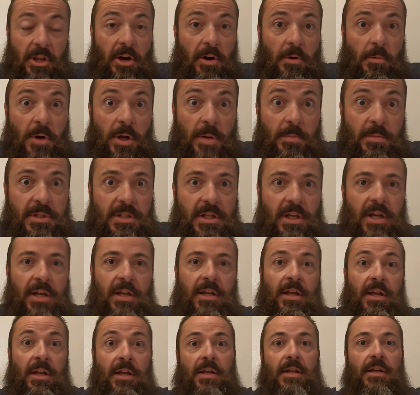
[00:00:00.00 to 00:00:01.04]
their
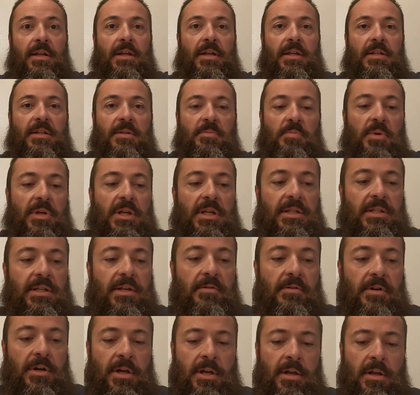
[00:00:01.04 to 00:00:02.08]
website. Easy
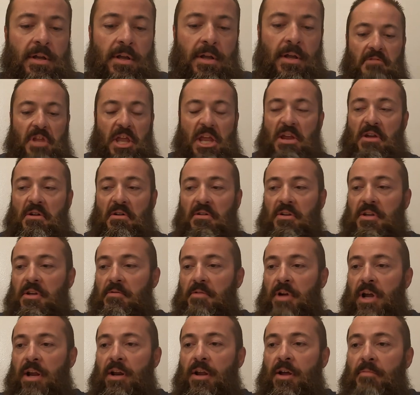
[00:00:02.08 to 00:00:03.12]
peasy, right? They hooked it
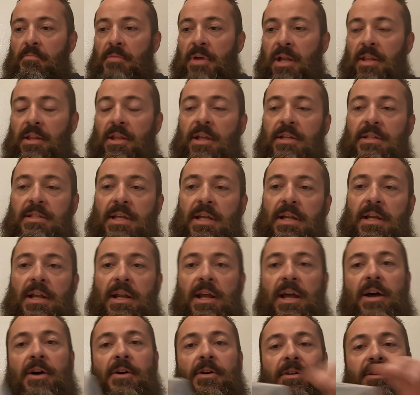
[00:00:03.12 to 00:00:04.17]
right up, man. They sent it
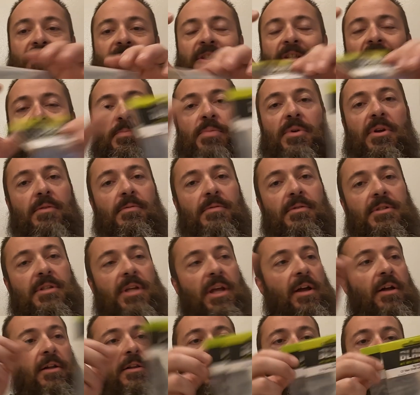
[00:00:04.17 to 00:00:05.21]
out. Shipping was
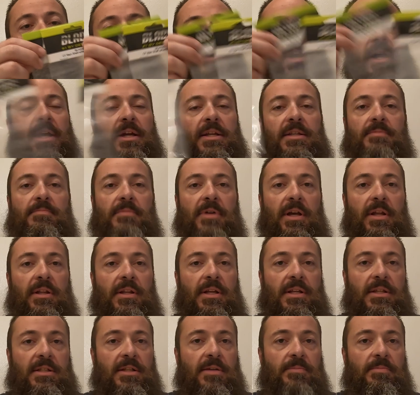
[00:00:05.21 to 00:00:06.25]
hella fast, man.
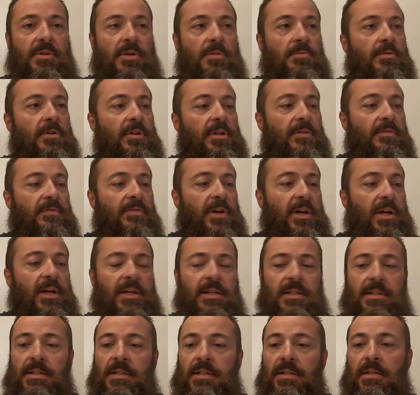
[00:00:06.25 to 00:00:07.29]
They shipped it really
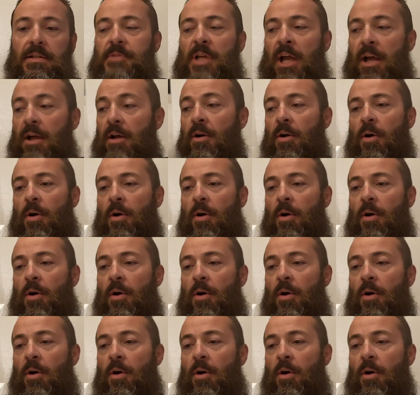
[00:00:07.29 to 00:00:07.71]
fast. Yeah,